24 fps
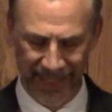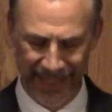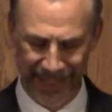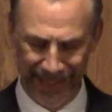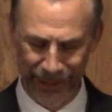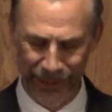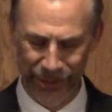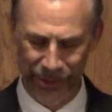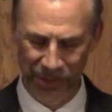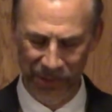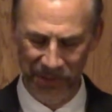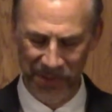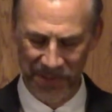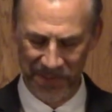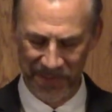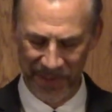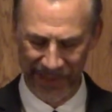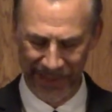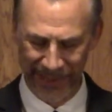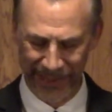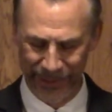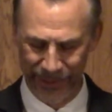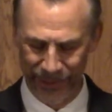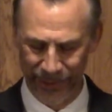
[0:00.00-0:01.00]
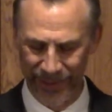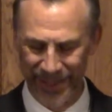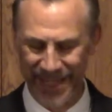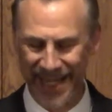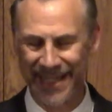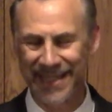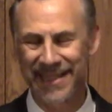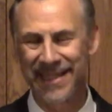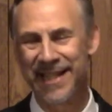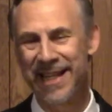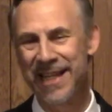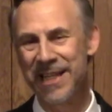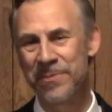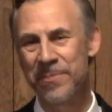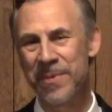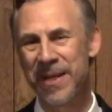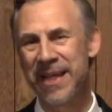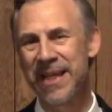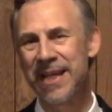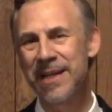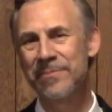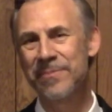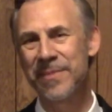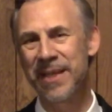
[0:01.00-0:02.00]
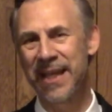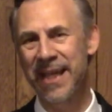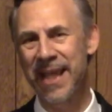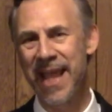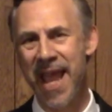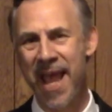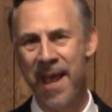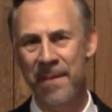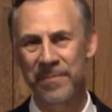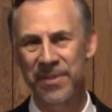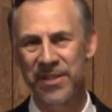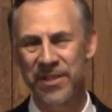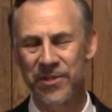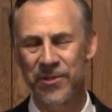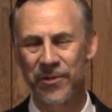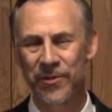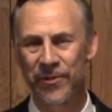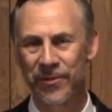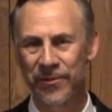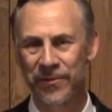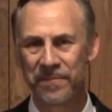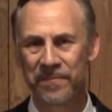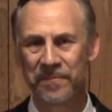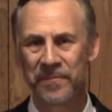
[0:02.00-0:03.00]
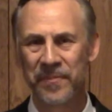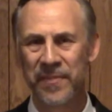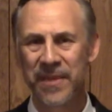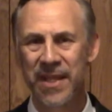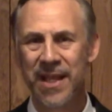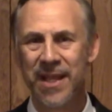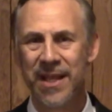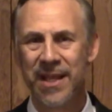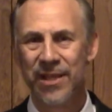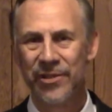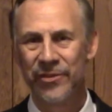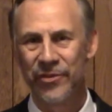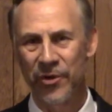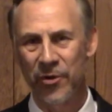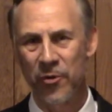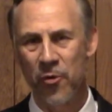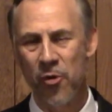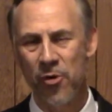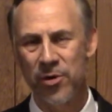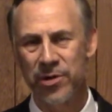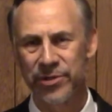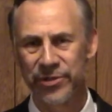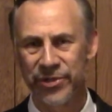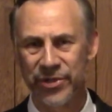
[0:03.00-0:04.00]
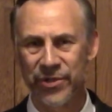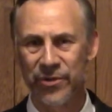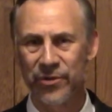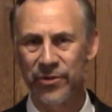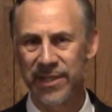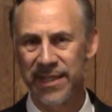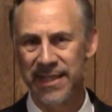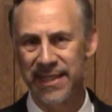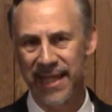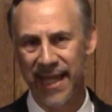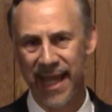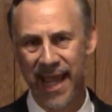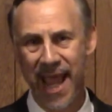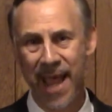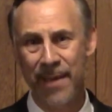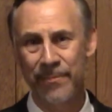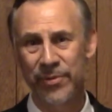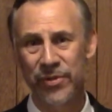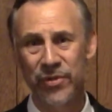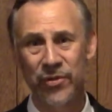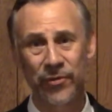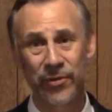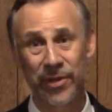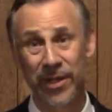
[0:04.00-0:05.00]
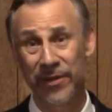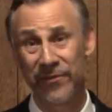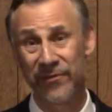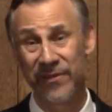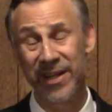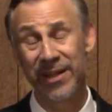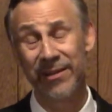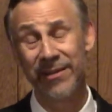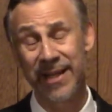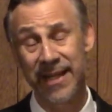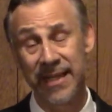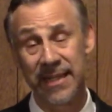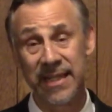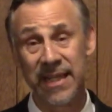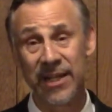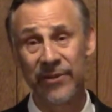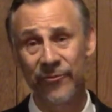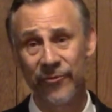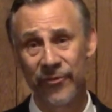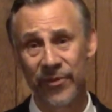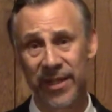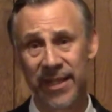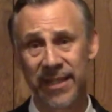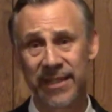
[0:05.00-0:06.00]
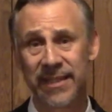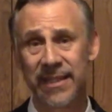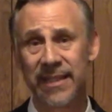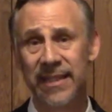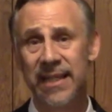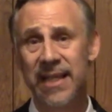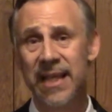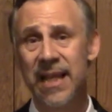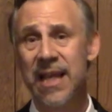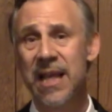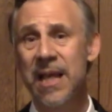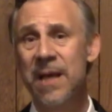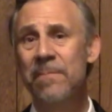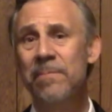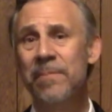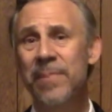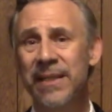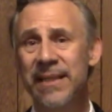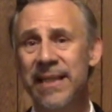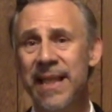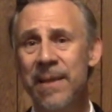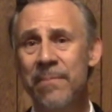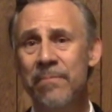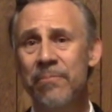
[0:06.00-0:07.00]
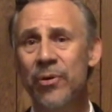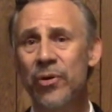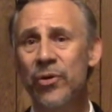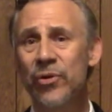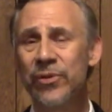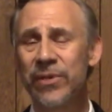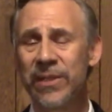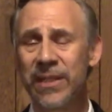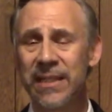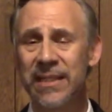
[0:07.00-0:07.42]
stone the builders rejected has become the capstone. The cornerstone and the capstone are very different, but they both